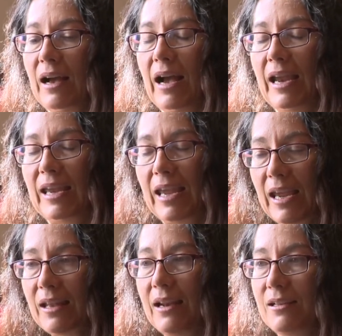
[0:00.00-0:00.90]
I
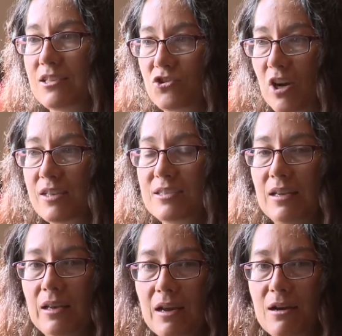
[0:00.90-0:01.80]
cannot stress
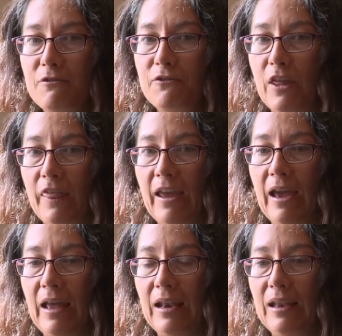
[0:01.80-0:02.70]
enough
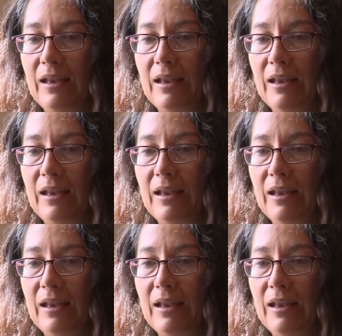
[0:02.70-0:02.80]
that